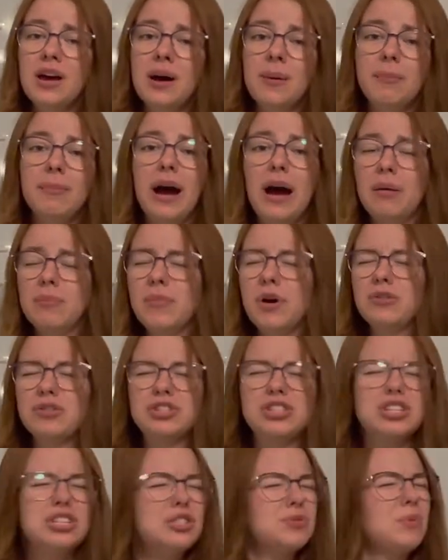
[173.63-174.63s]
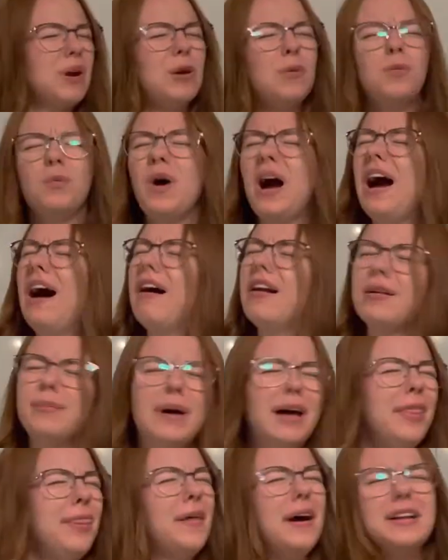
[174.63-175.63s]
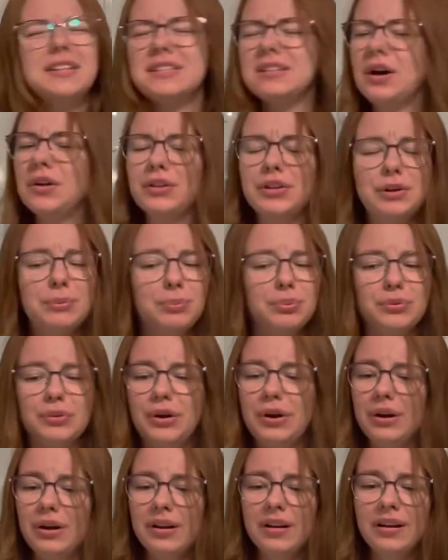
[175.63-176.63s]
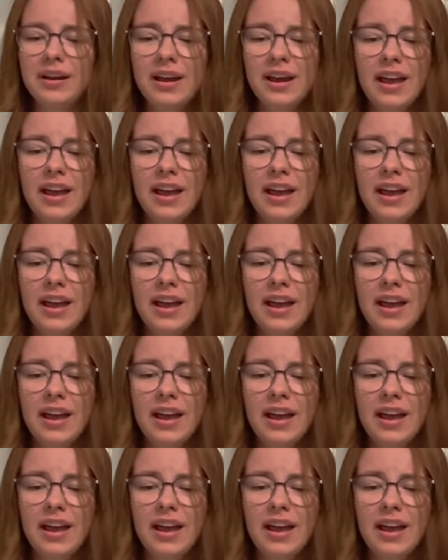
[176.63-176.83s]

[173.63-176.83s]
My emotions ran wild and my thoughts all in a blur,